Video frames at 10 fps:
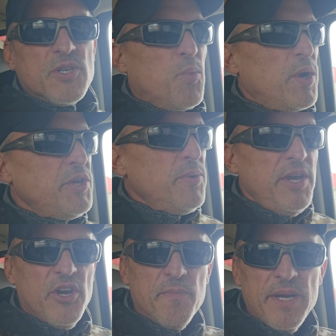So when you
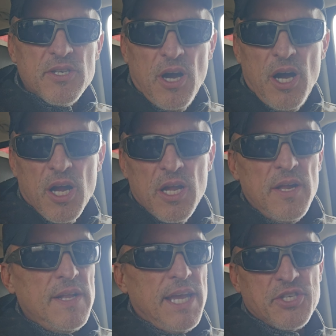hear me talk,
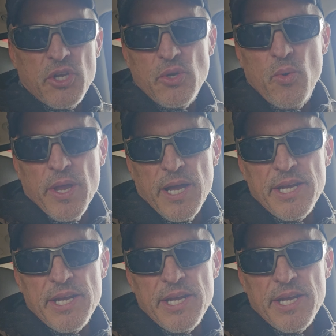it's annoying.